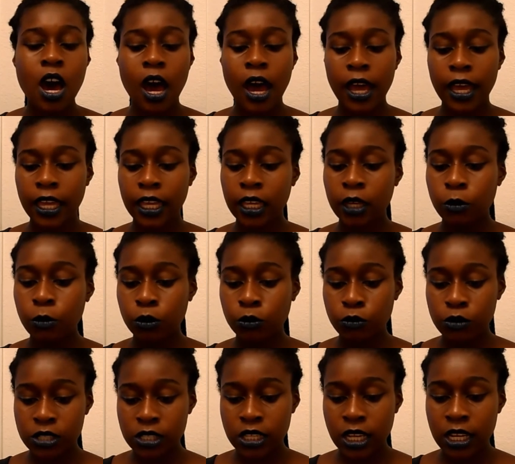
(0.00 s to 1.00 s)
I
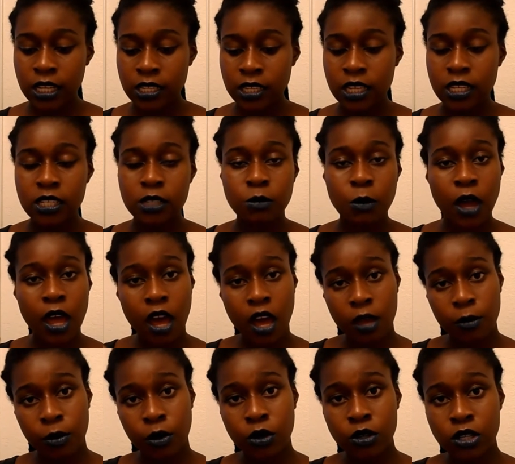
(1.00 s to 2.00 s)
would recite it into my
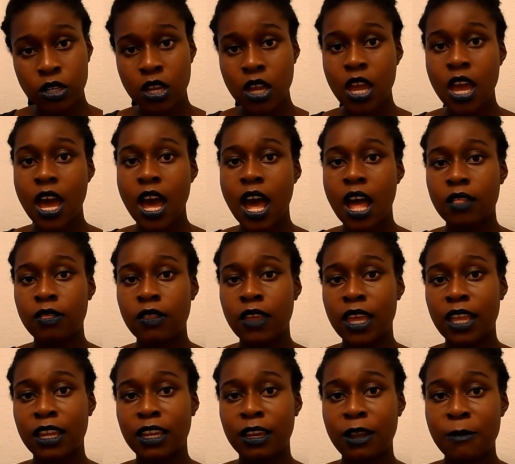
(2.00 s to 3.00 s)
iPod
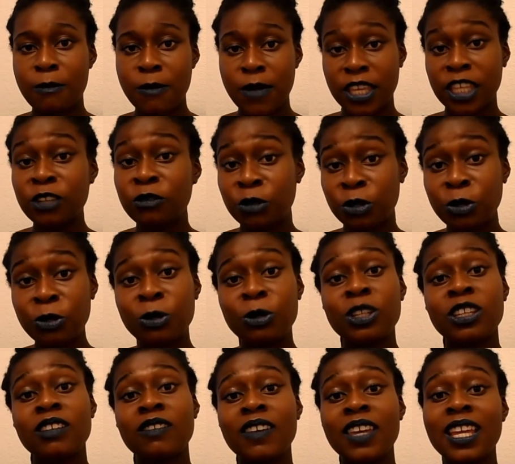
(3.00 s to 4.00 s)
and then make a
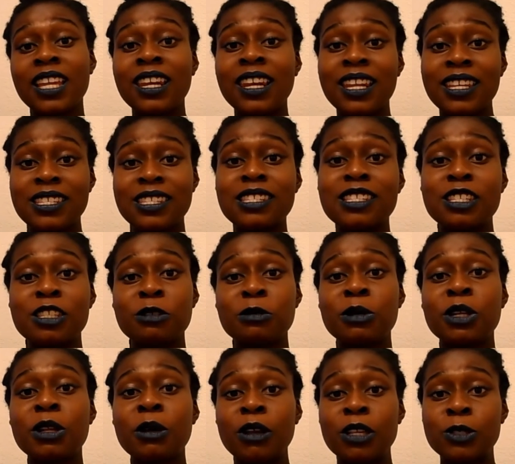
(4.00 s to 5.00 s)
recording of it and listen
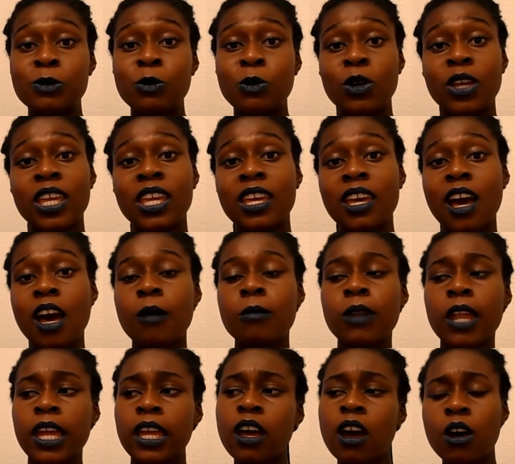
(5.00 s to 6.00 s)
to it as I was walking
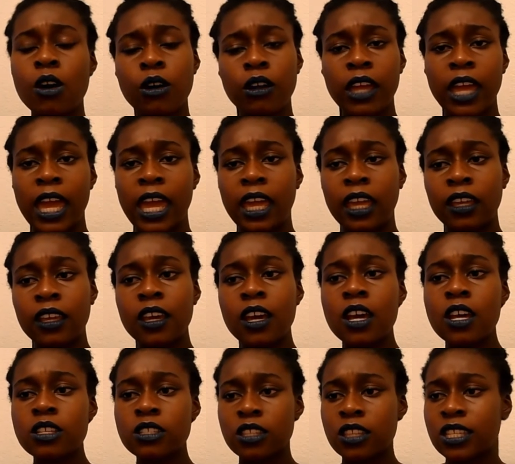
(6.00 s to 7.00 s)
up, like, okay,
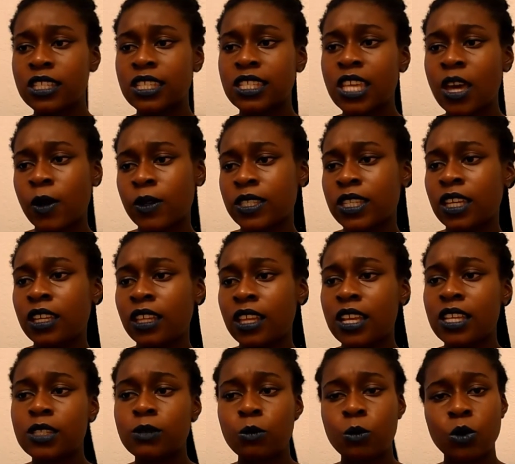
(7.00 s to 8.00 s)
so this is how I say
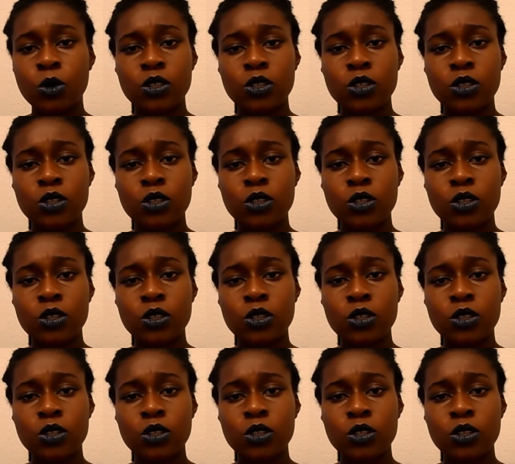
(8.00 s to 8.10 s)
this.